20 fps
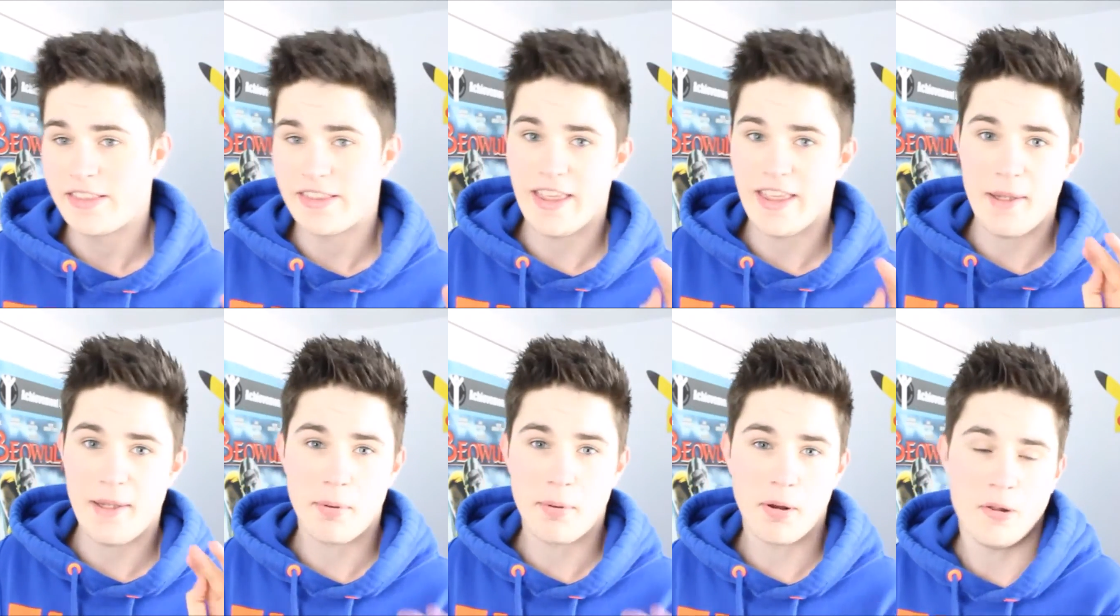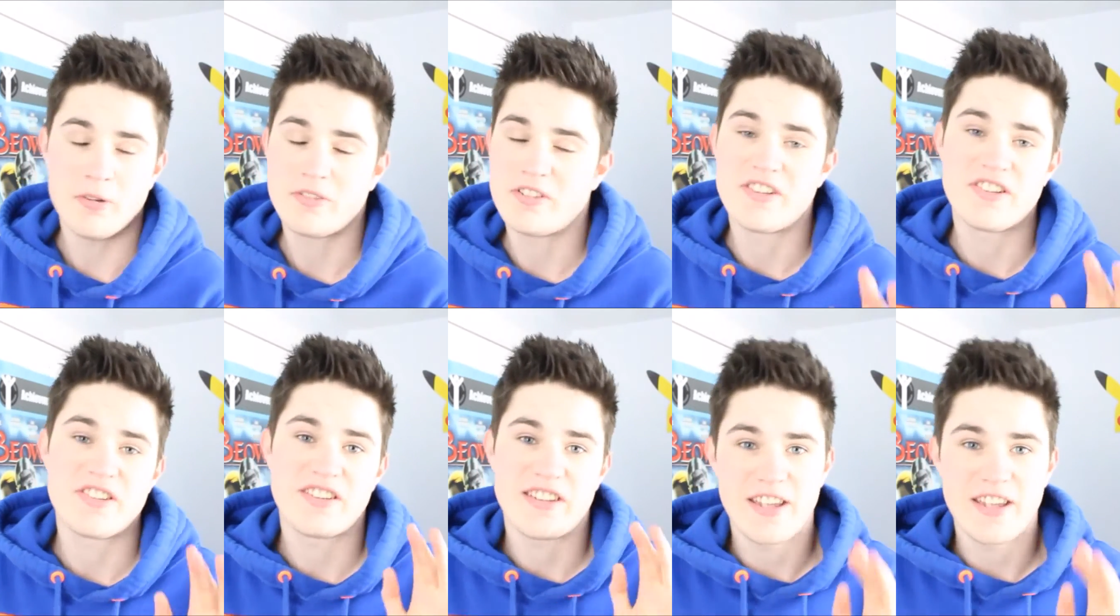they're
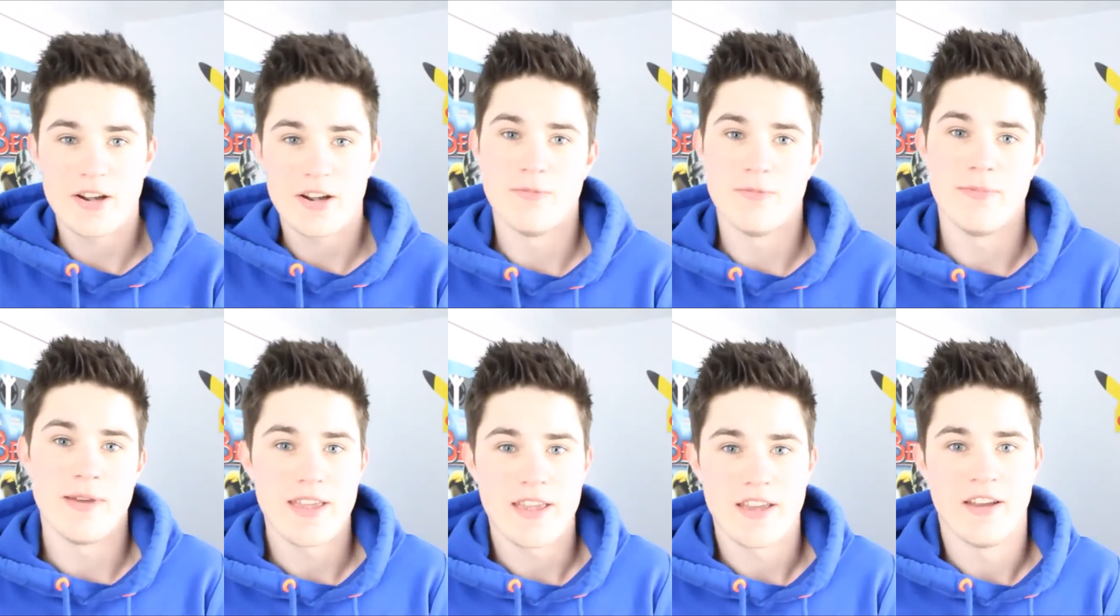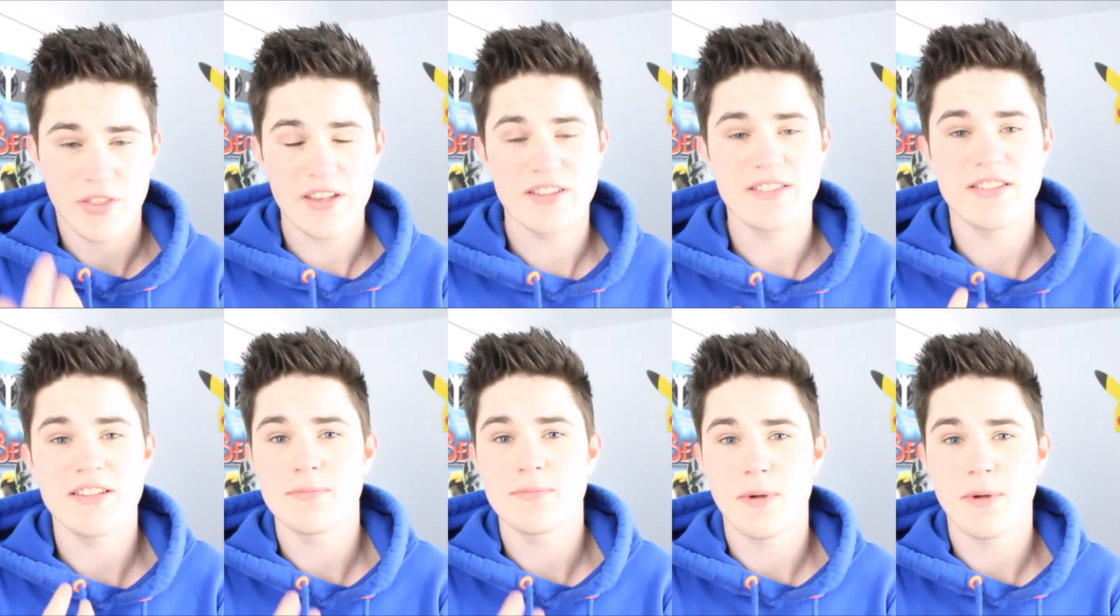plotting to kill me.
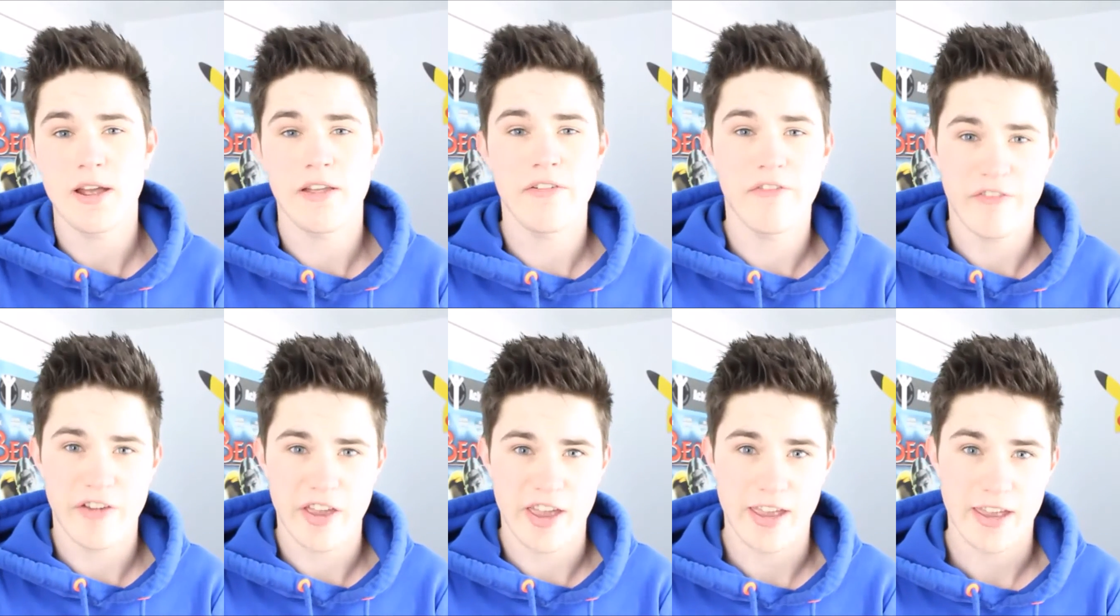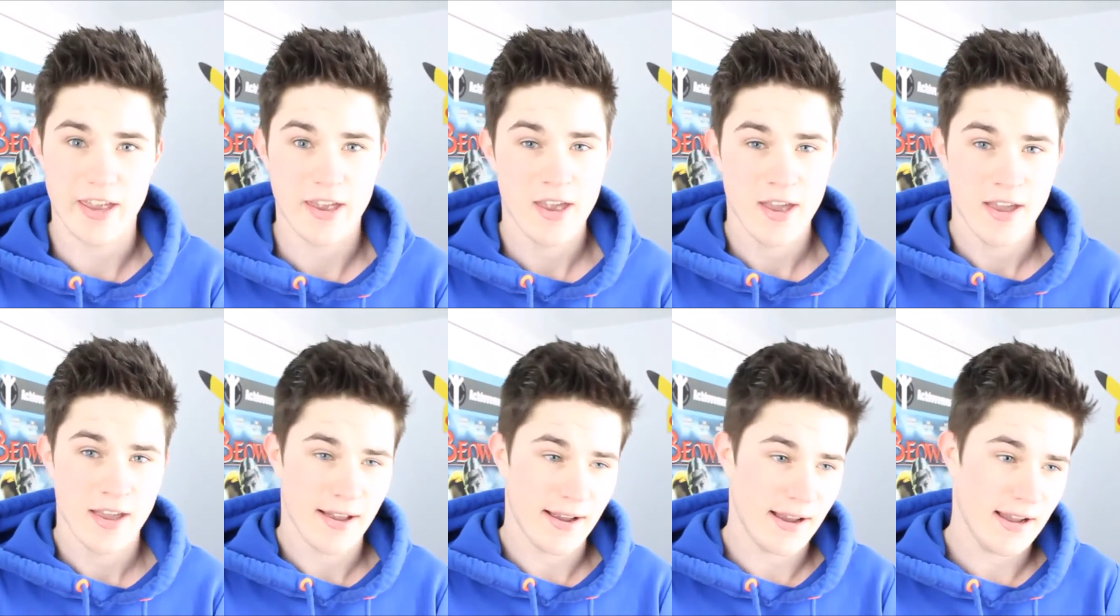This is my fear,
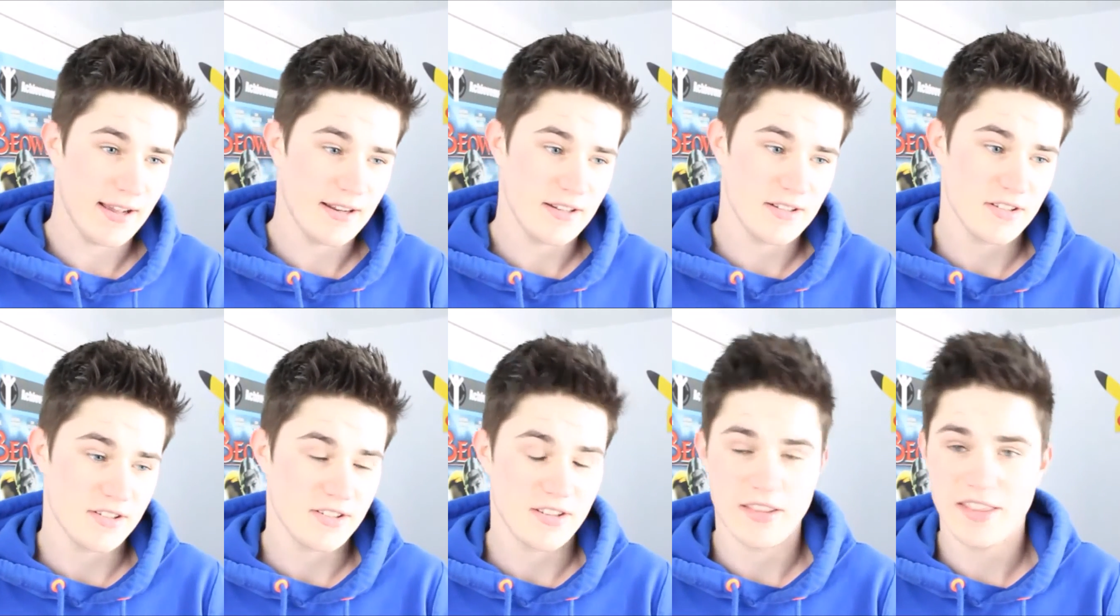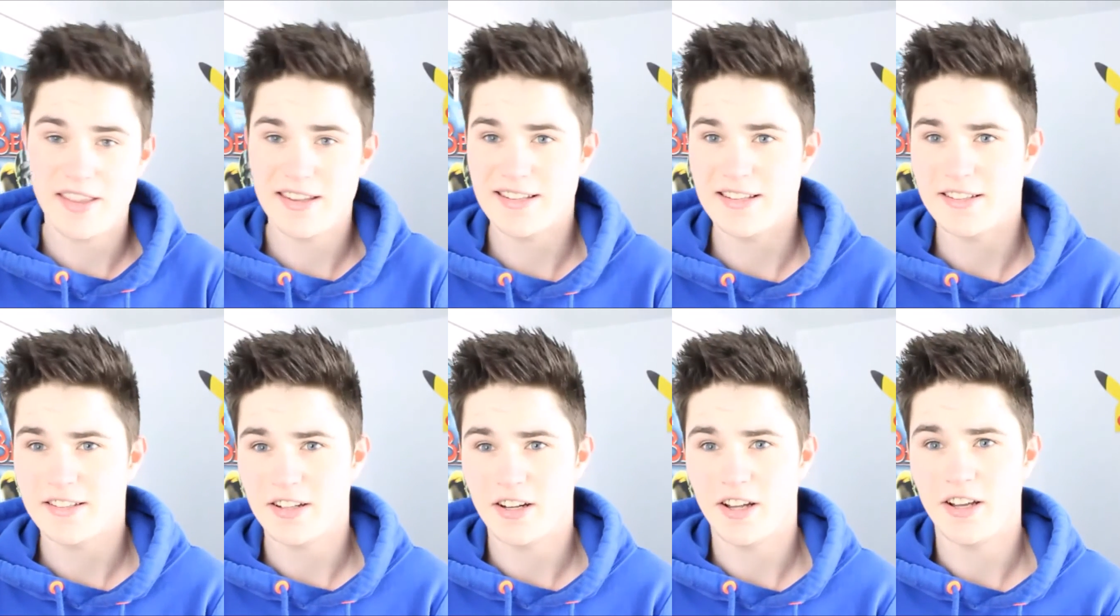and this
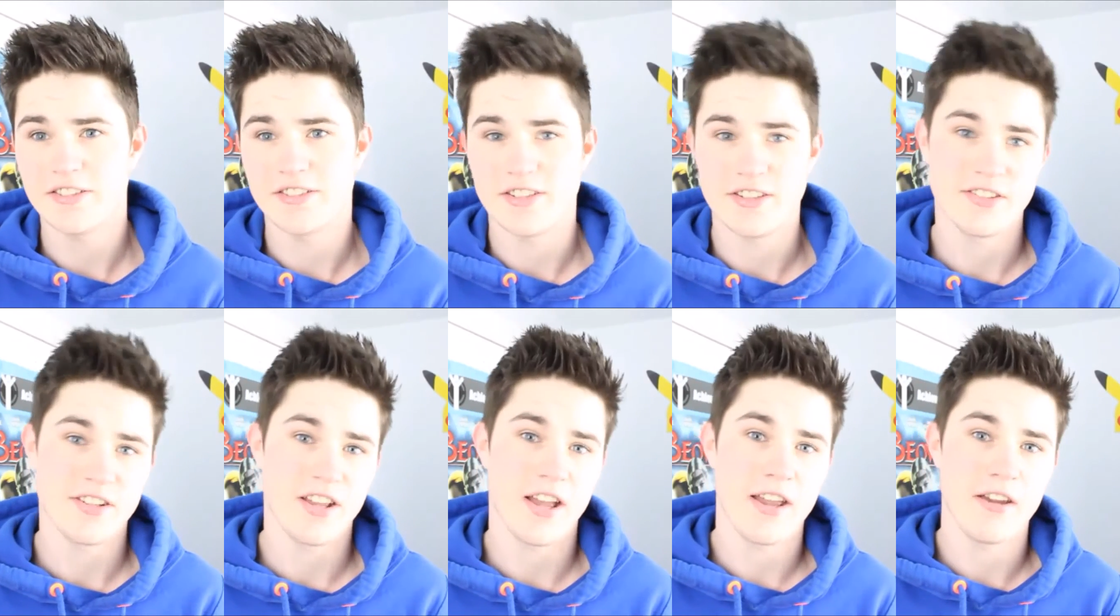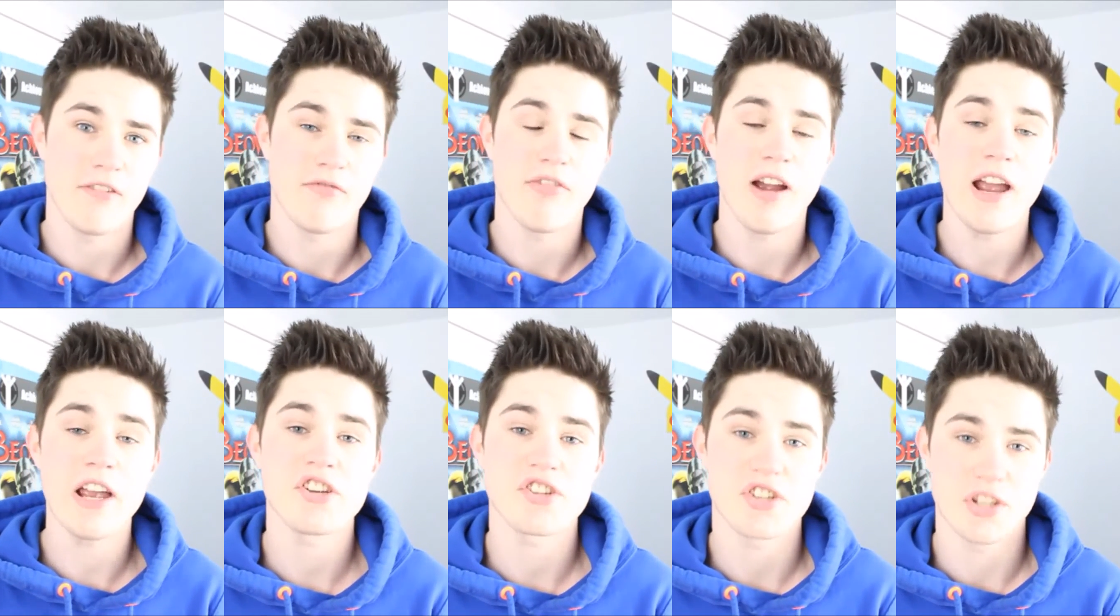is classed as a
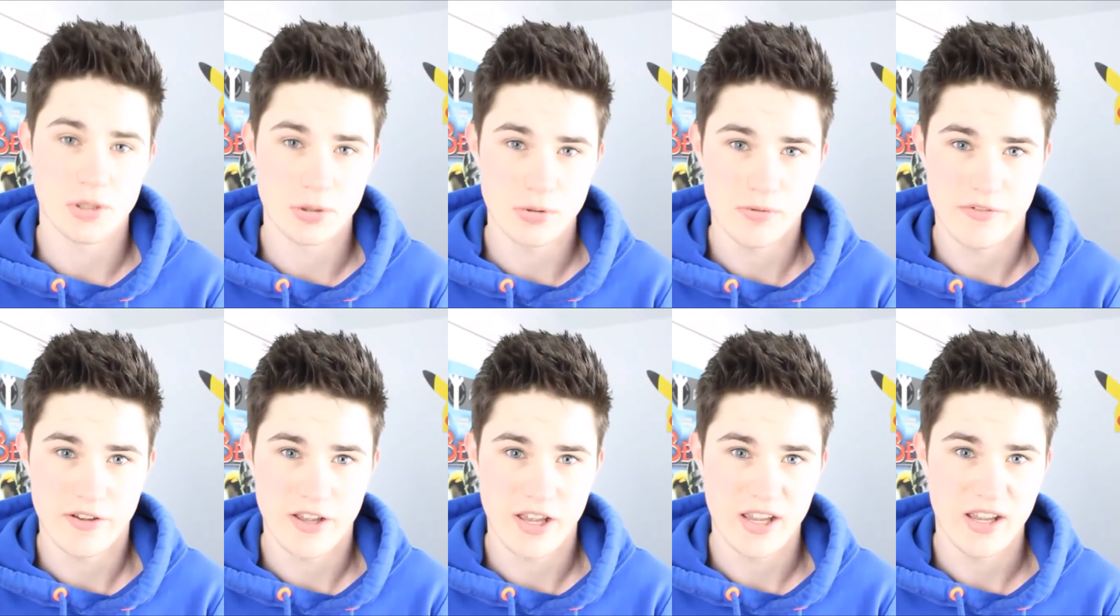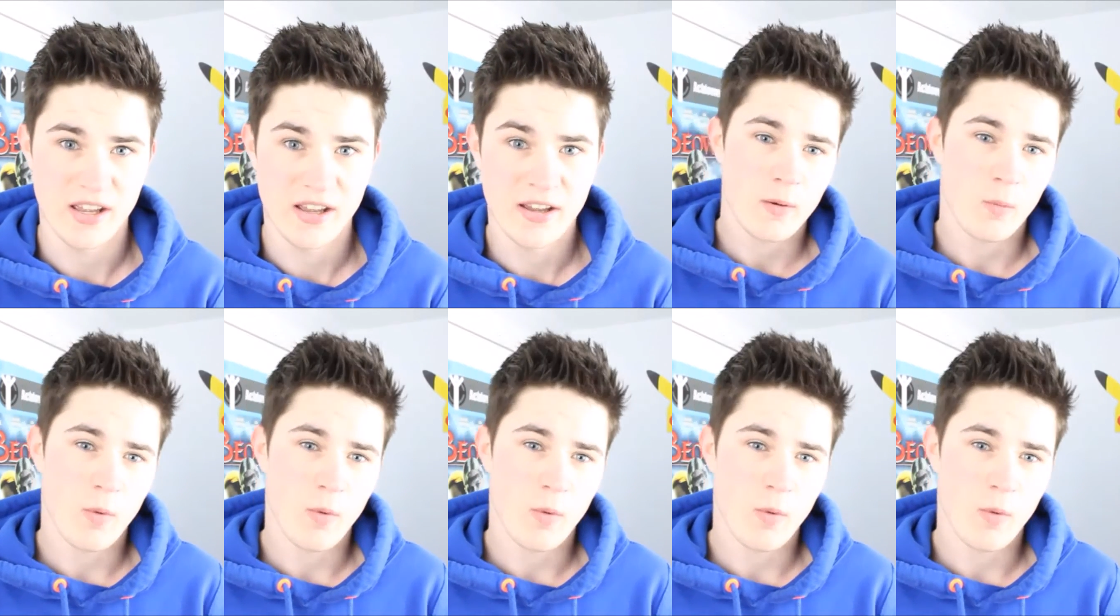rational fear.